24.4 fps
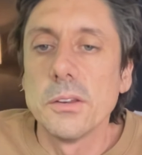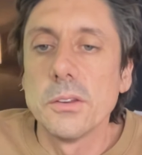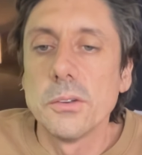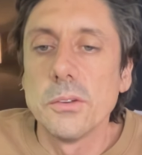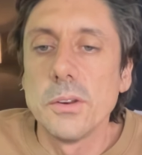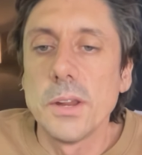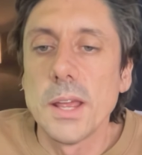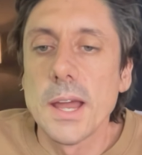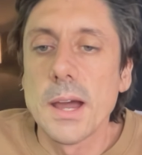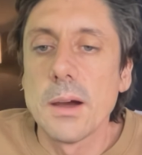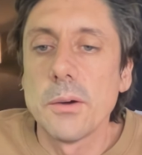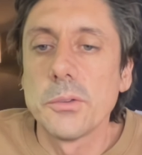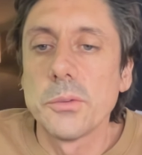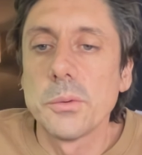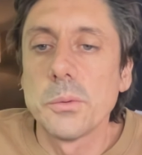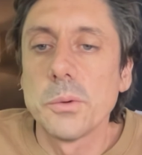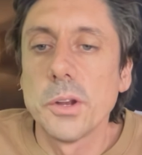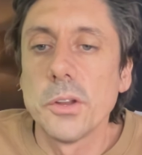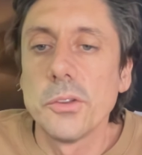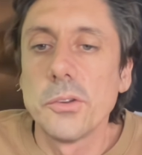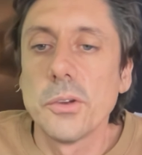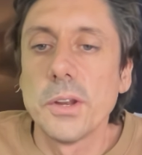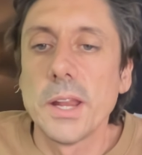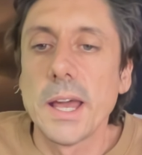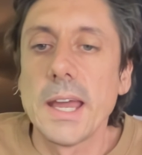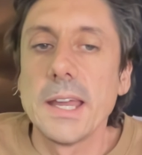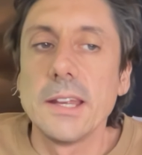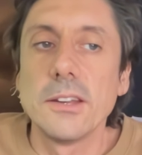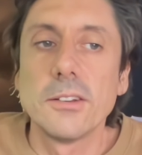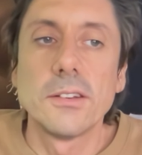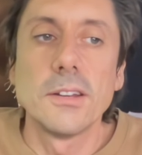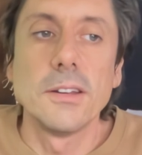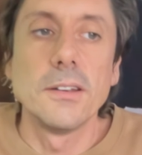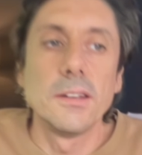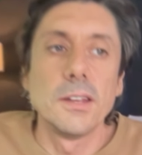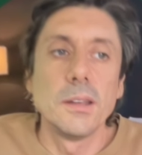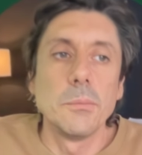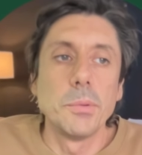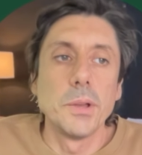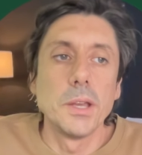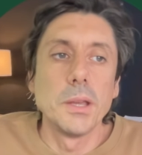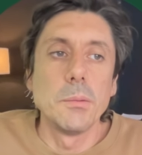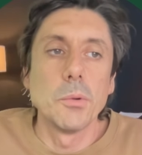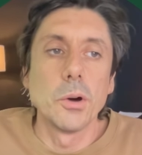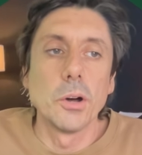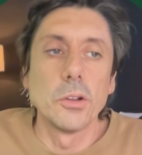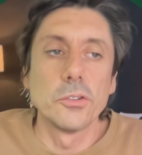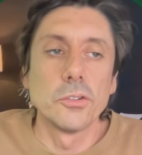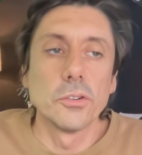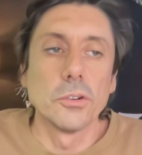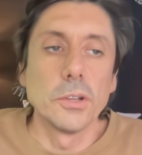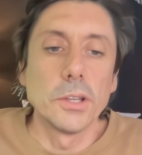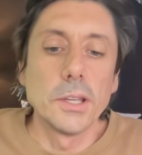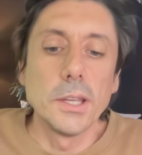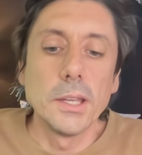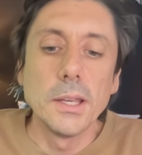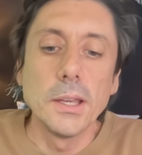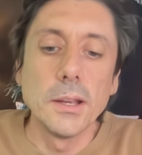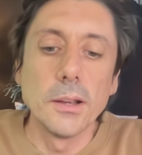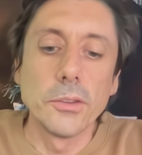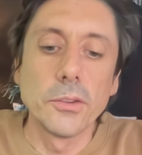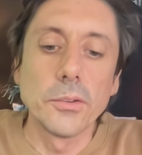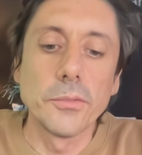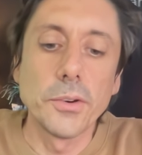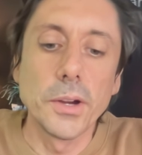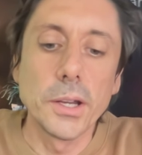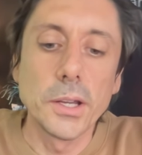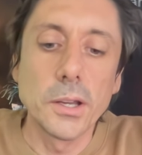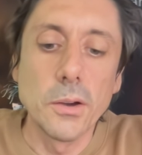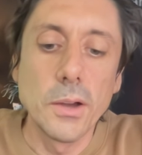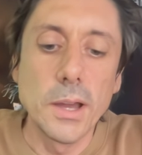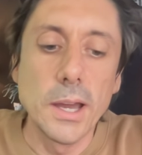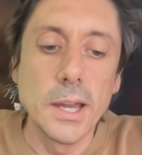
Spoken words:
do now is we want to do an HTTP module here. So if I go